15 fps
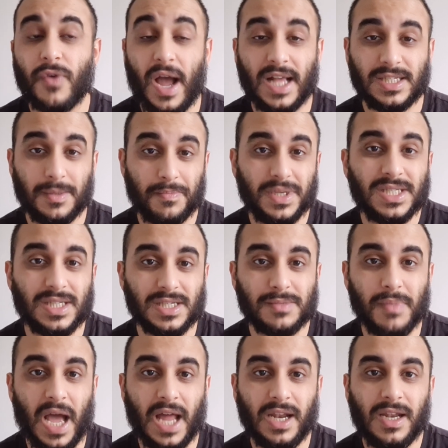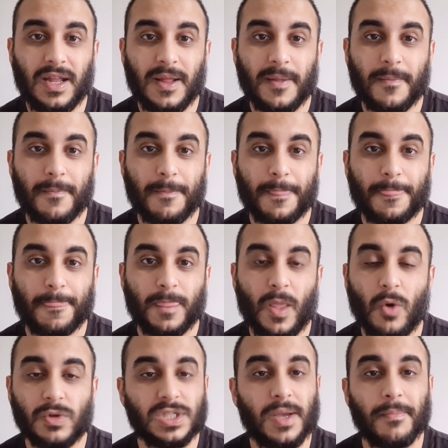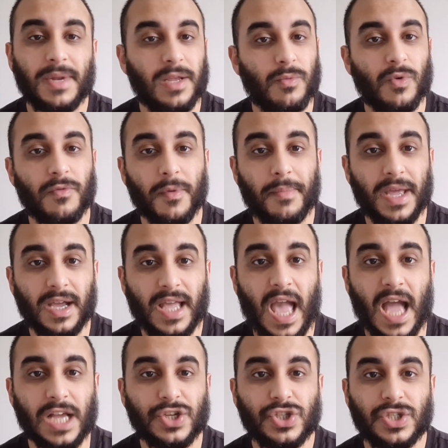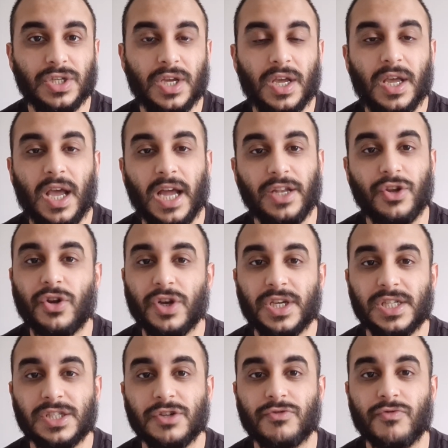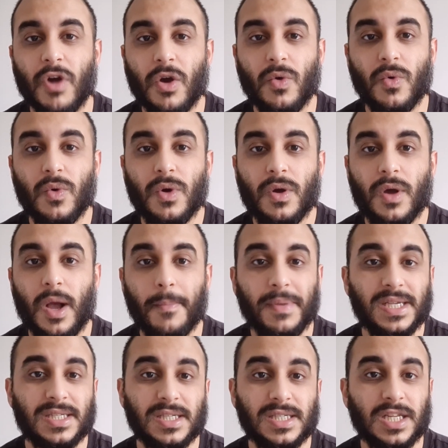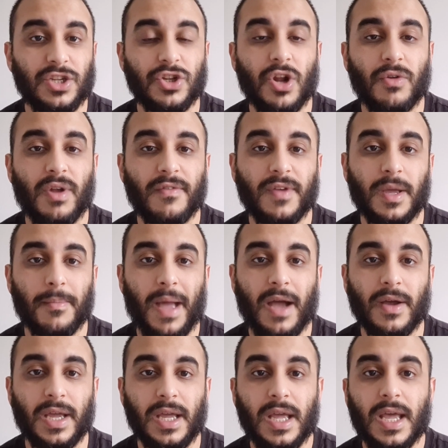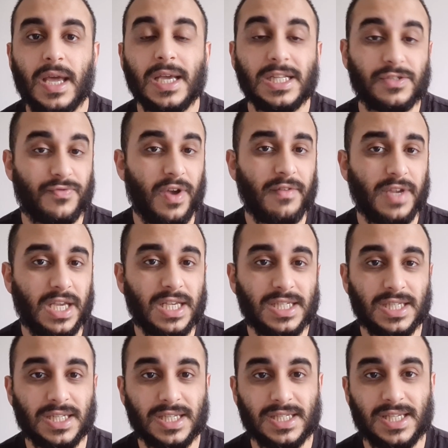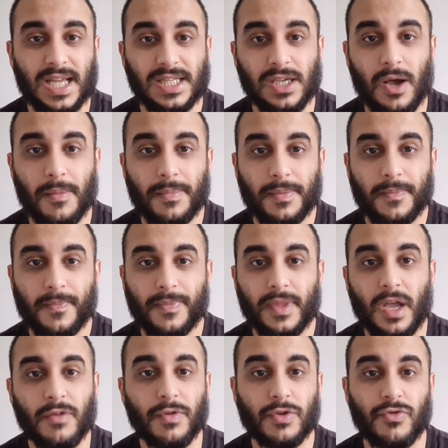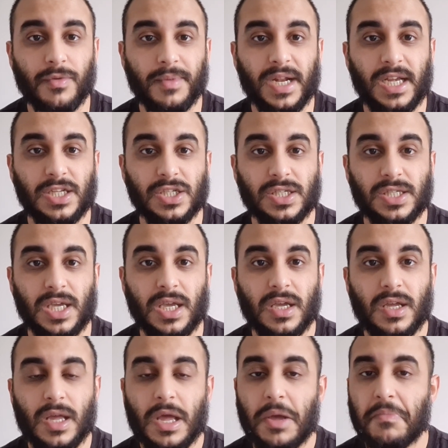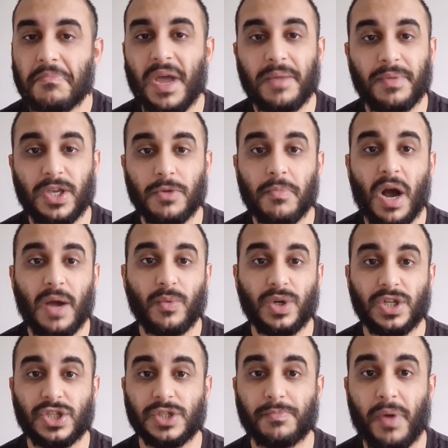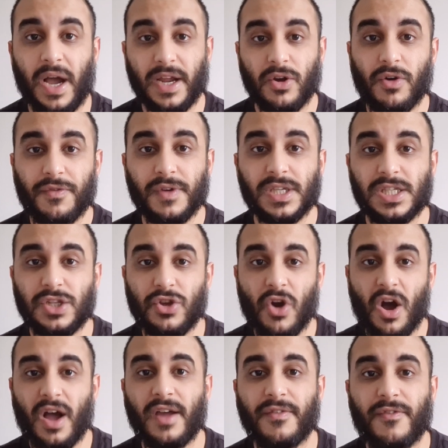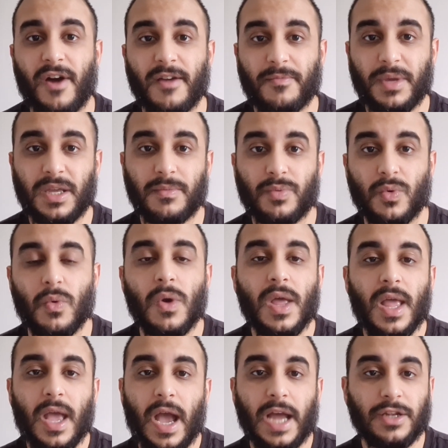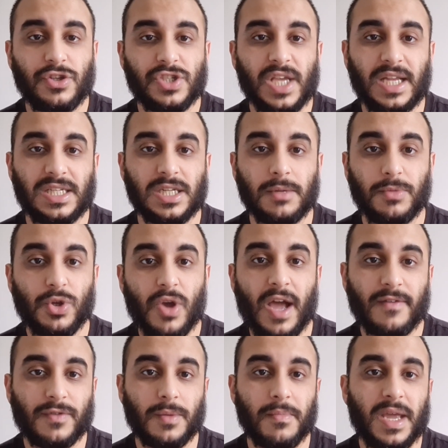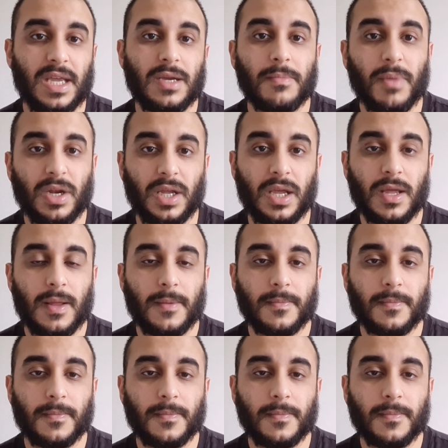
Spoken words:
as a businessman or somebody with a bit of cash and you're looking to grow a business and you know nothing about it, it's very easy to set up a recruitment agency. Maybe you might want to just buy an office and you hire five people and you say to them, you have to make money.